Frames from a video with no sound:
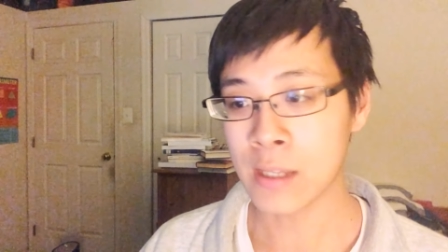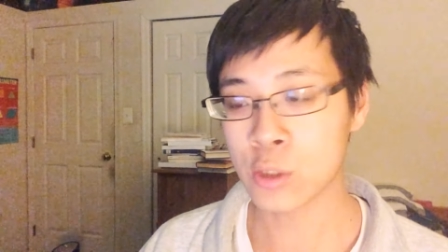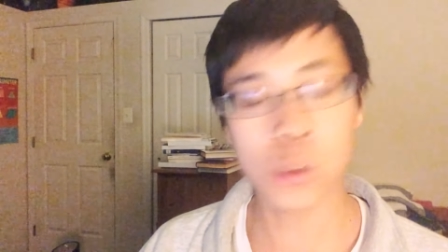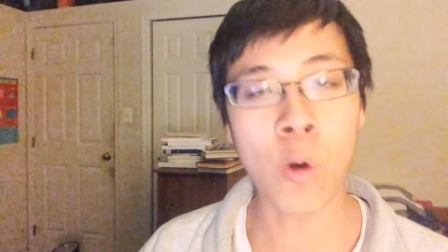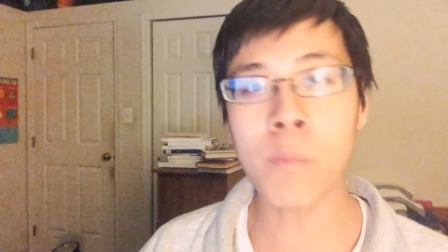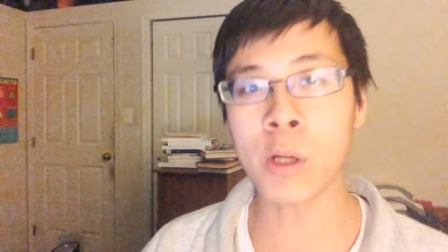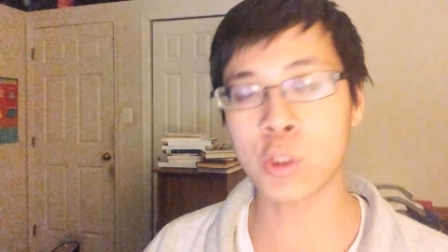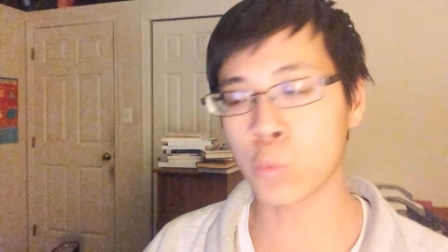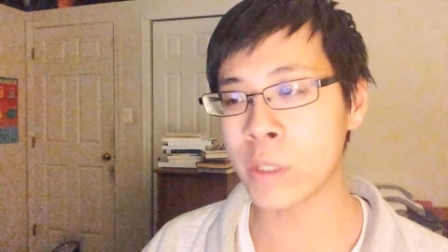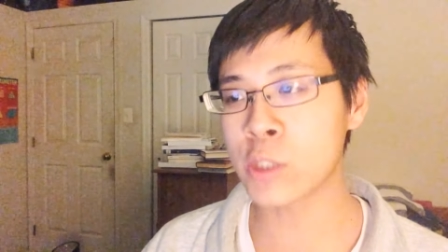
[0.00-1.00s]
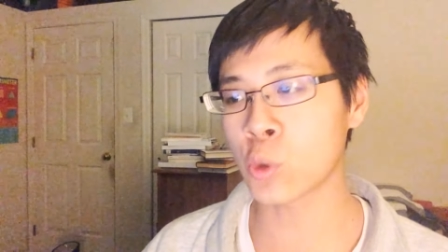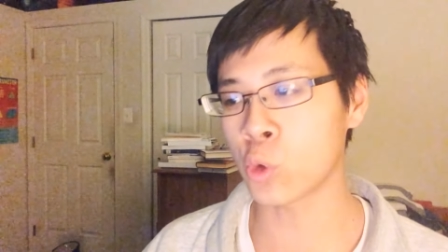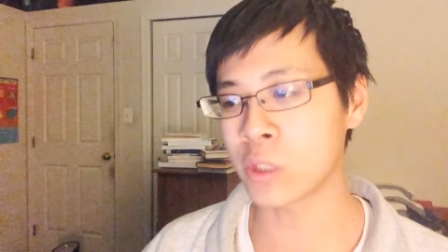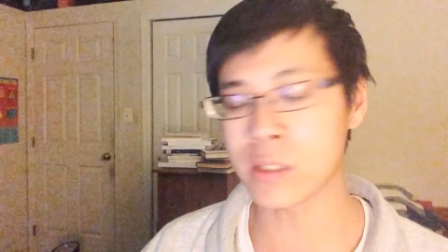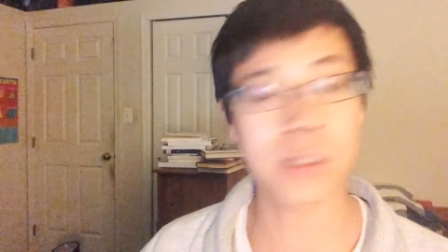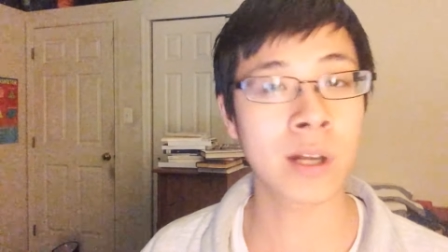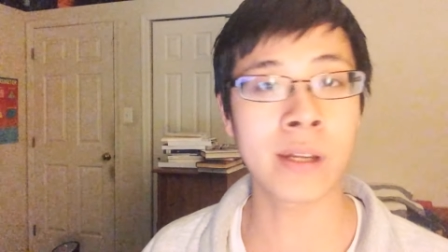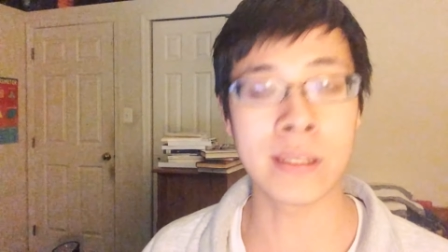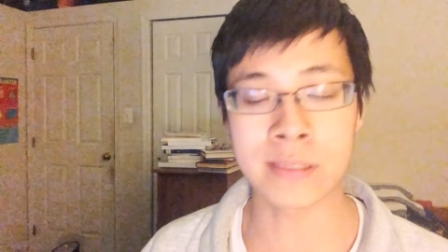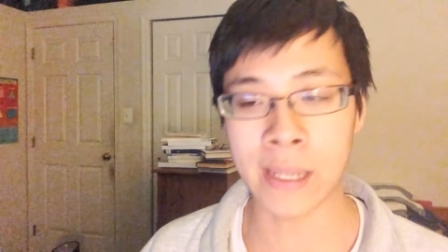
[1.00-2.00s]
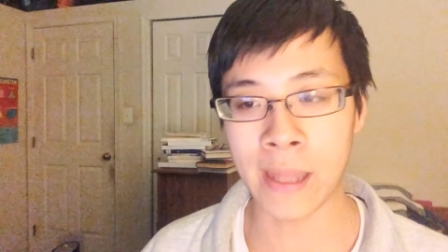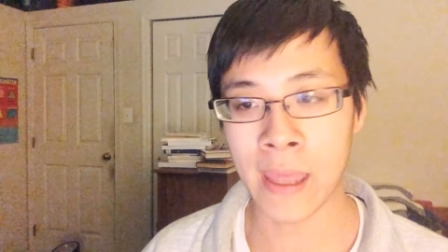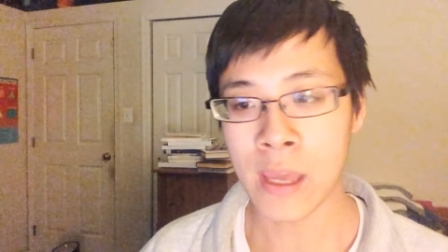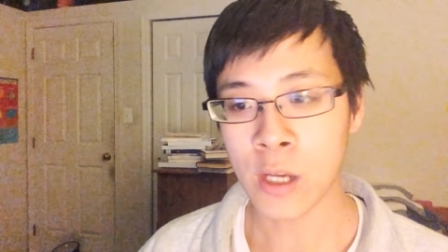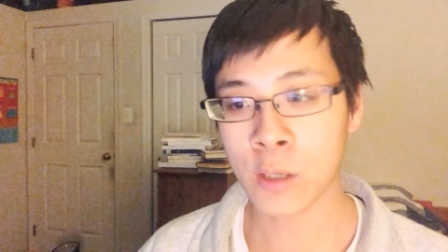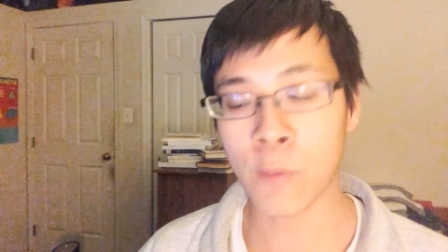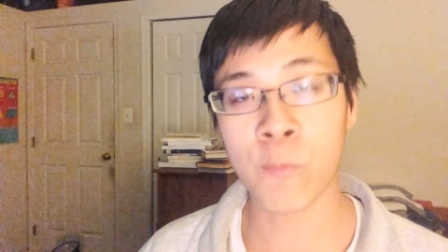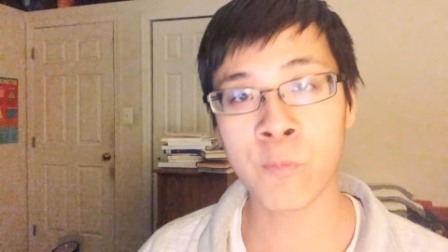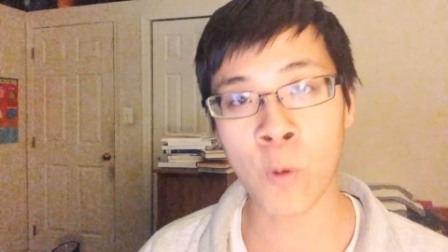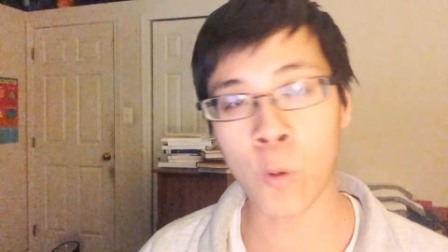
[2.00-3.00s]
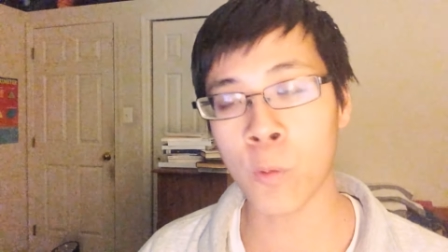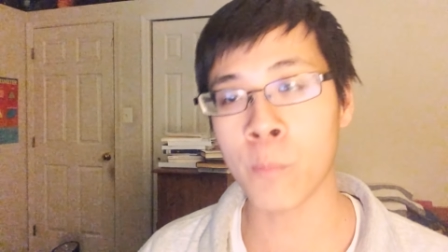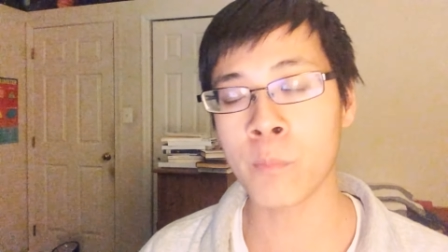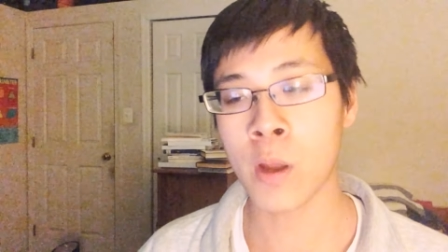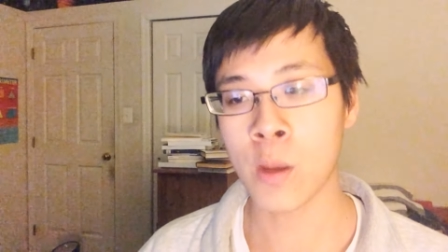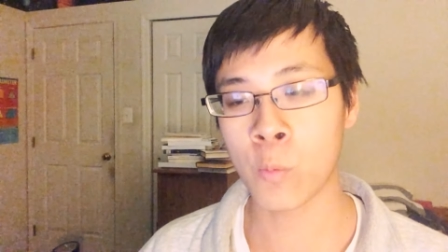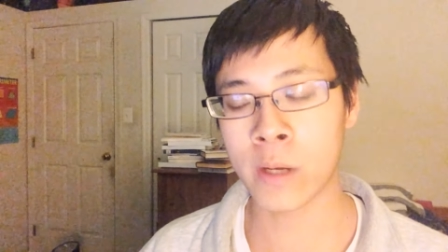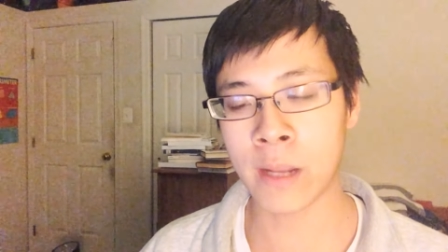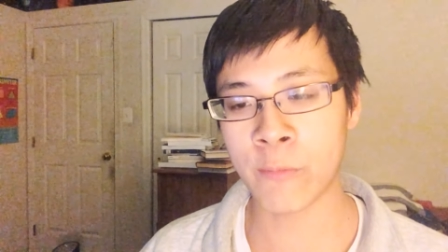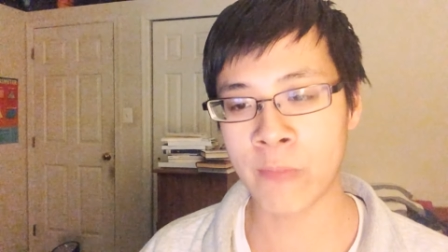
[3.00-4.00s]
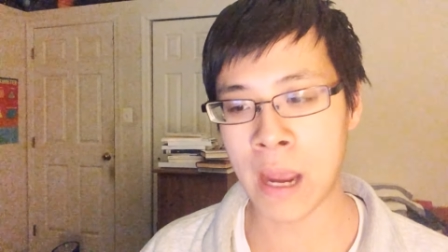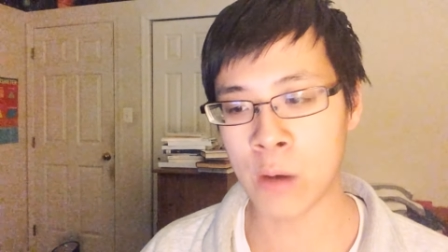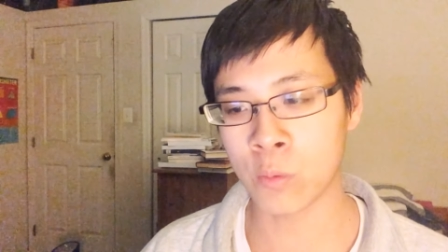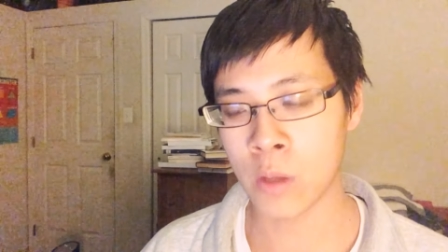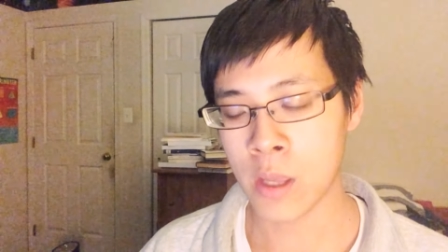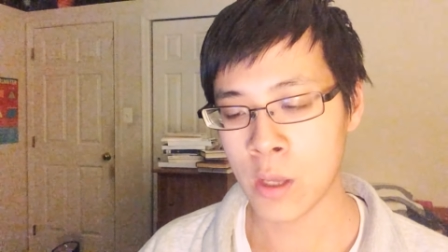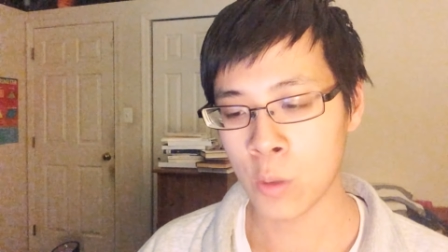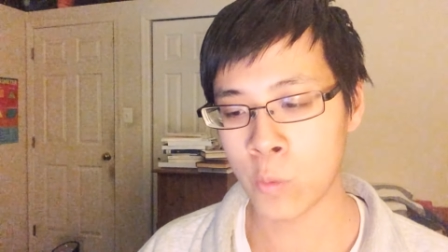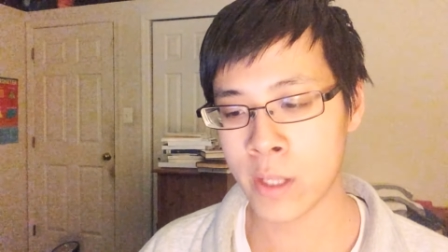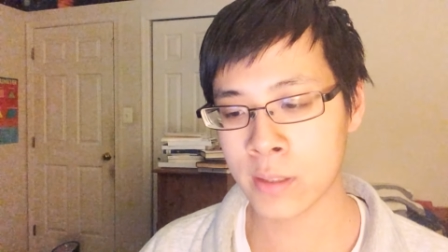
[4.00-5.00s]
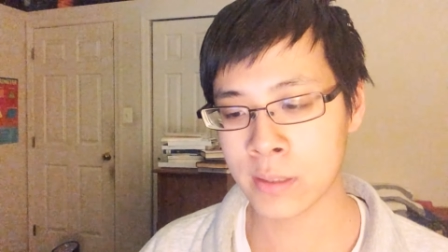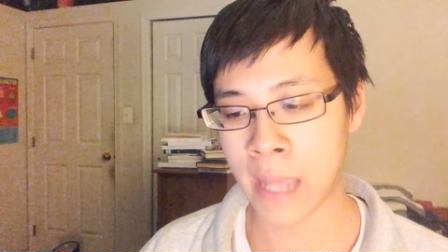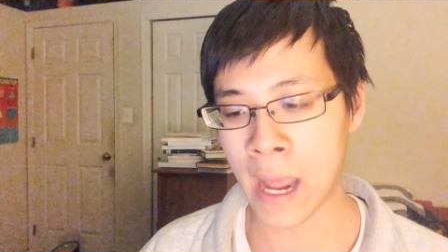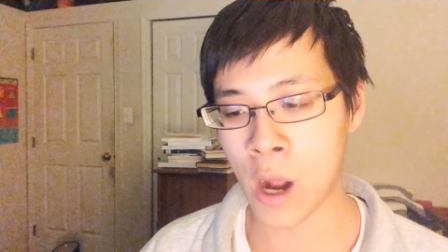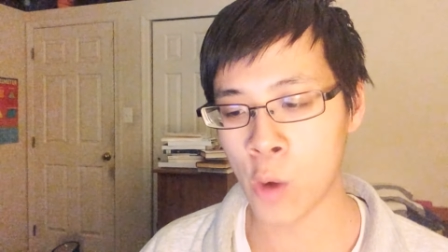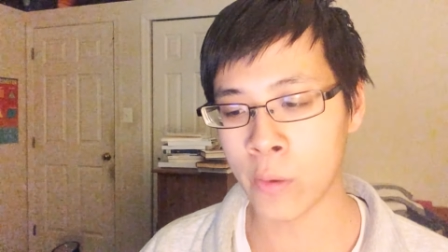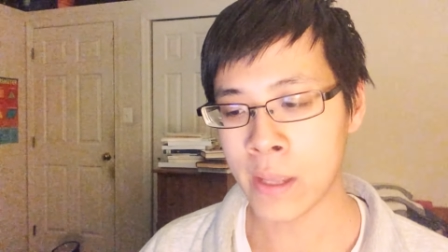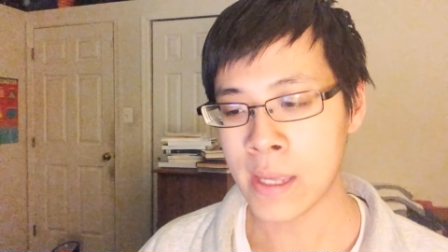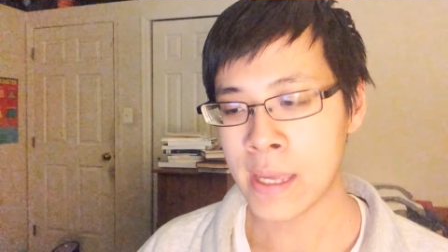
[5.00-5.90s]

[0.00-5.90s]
so much research and studies that confirm what I found with how